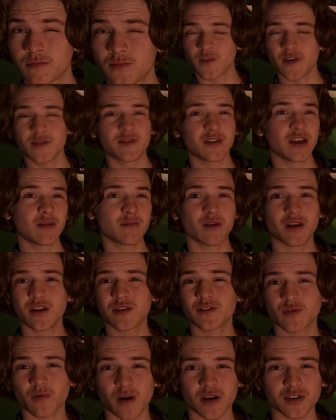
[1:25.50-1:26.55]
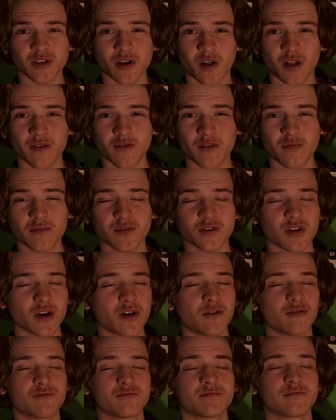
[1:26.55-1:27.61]
15 minutes to watch all of them,
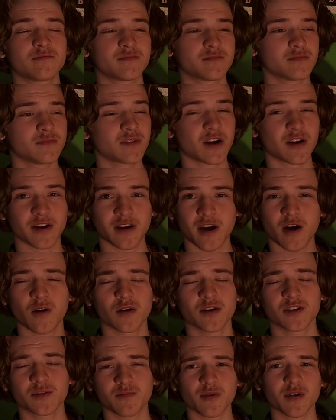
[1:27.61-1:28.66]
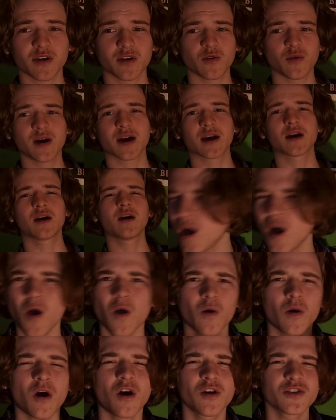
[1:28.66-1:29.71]
so there you go, it's pretty quick.
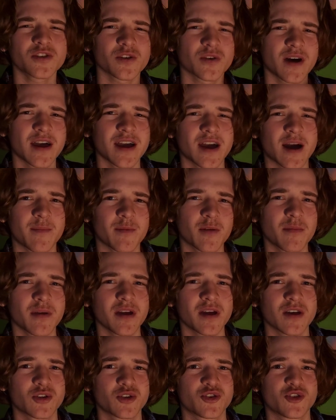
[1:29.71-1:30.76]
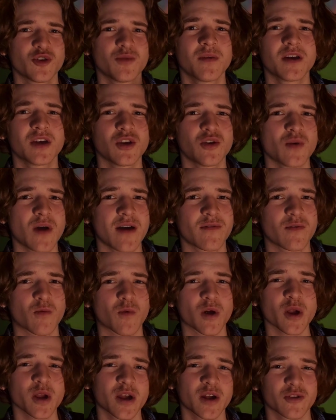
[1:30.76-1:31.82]
Oh, also, hey, I'm going to be assuming you have a
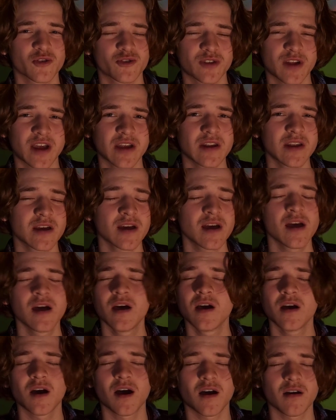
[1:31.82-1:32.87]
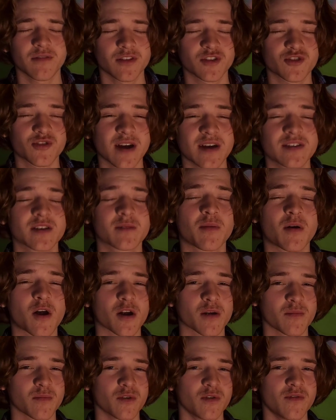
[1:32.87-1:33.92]
working understanding of the Jurassic
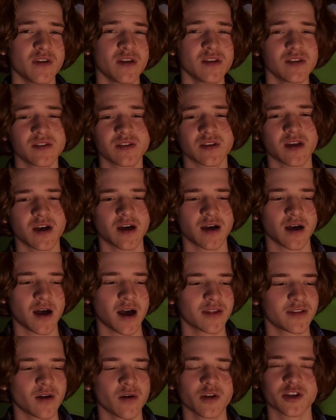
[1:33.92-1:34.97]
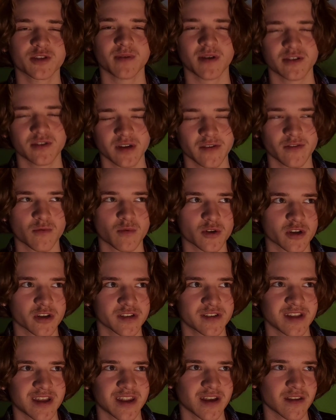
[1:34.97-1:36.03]
Park movies. I don't expect you to have a working
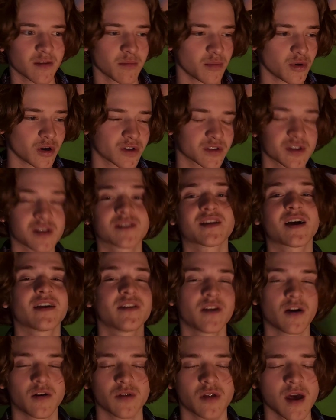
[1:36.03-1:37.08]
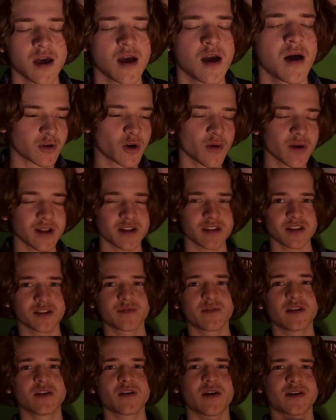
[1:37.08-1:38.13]
understanding of the books, because I don't. I'm going into this
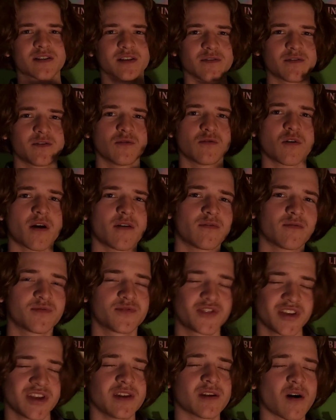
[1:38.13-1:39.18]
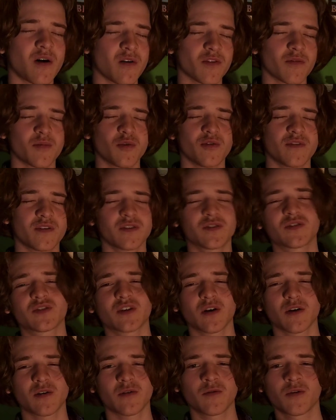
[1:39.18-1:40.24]
video as if you have seen all the movies,
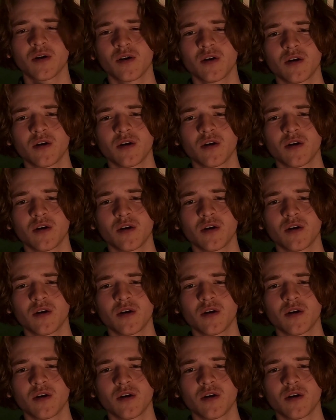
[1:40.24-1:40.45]
so